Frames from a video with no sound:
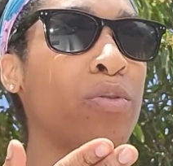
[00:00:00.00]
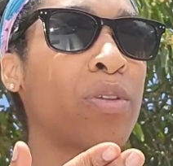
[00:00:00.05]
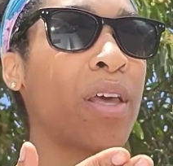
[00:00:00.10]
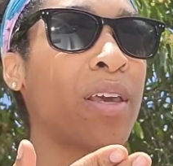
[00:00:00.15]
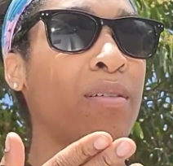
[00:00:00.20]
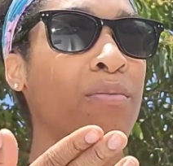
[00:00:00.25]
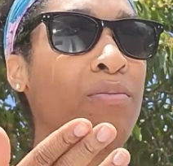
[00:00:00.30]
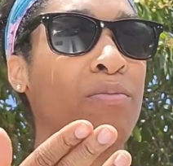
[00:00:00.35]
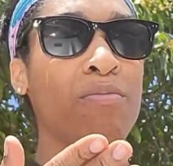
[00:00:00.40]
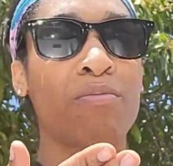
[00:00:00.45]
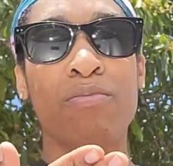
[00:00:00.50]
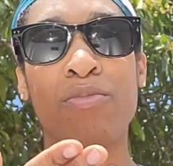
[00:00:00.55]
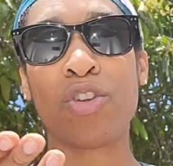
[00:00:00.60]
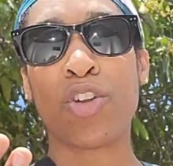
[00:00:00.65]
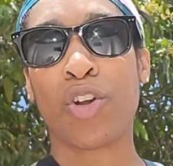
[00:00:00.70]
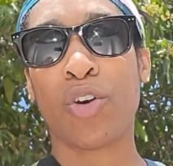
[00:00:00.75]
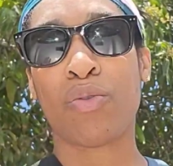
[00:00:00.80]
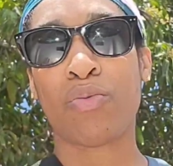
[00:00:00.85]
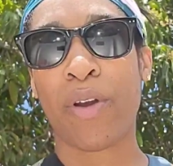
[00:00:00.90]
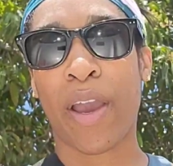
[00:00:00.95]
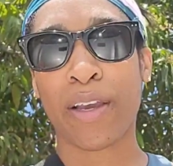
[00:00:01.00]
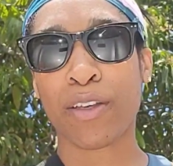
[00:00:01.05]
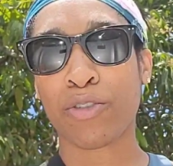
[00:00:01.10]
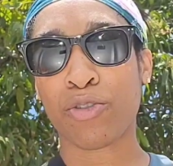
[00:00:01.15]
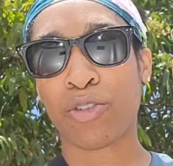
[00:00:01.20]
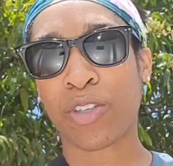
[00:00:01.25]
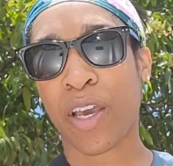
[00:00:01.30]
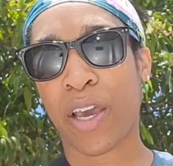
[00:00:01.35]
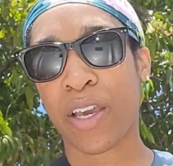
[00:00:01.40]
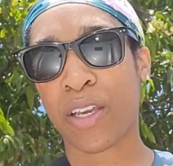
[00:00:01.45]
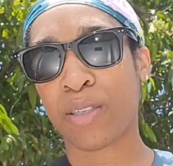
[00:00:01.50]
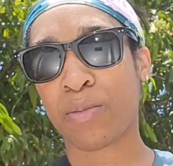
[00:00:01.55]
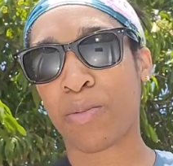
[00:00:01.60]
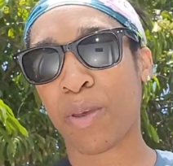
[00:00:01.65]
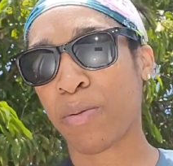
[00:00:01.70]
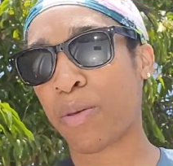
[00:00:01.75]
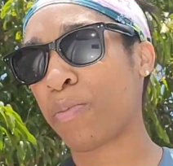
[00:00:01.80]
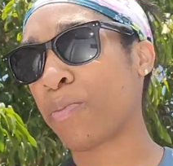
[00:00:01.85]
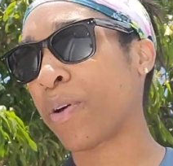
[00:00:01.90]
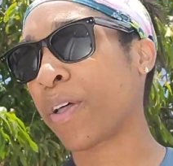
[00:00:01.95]
like, exercise
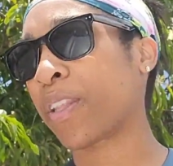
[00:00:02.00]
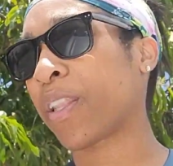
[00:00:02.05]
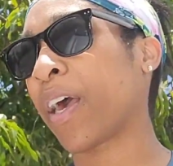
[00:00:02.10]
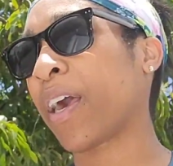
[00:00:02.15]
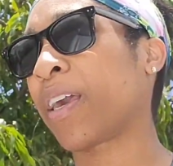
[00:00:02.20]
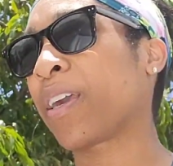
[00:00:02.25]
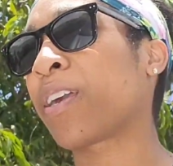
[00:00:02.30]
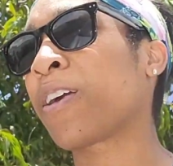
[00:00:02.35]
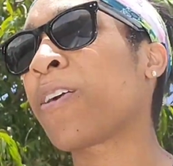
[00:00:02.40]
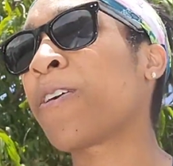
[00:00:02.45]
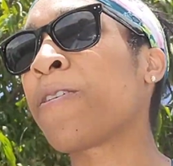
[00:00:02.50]
maybe, but like